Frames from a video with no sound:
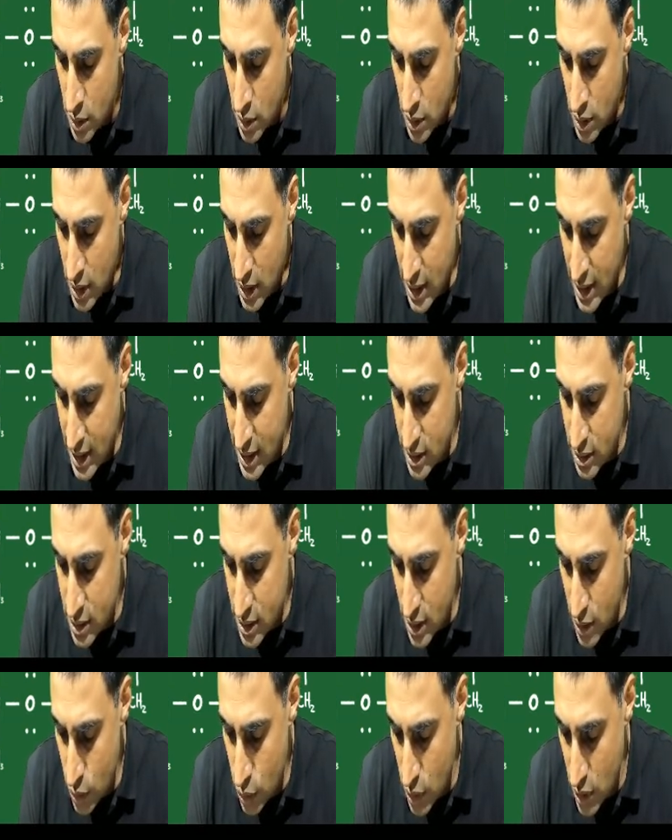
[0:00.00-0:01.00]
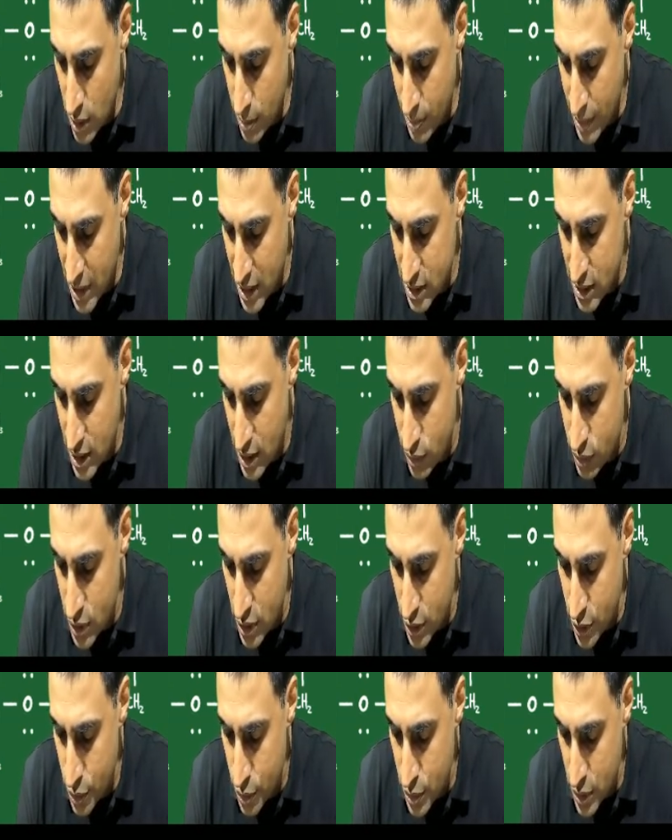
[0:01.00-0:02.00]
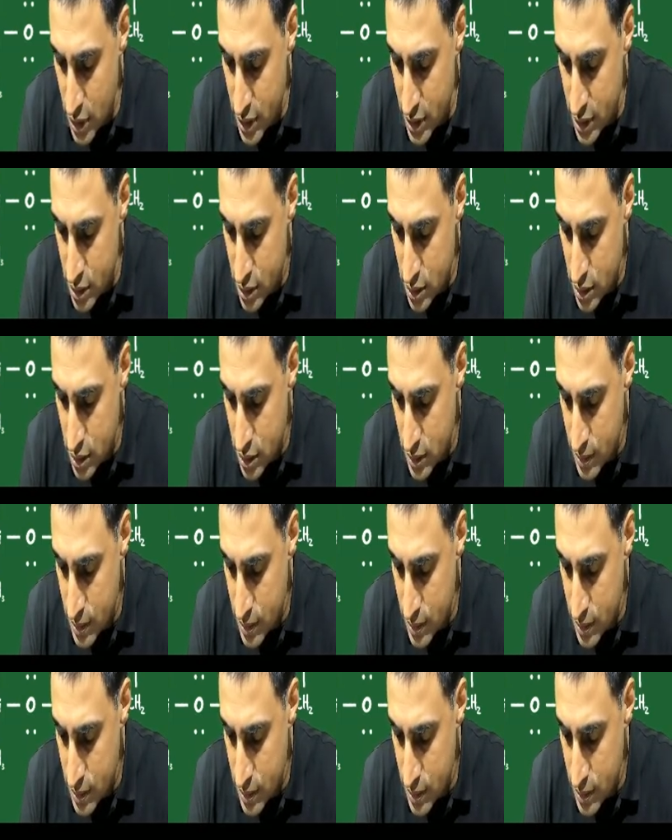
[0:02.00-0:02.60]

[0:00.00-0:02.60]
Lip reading: and circular path around the nucleus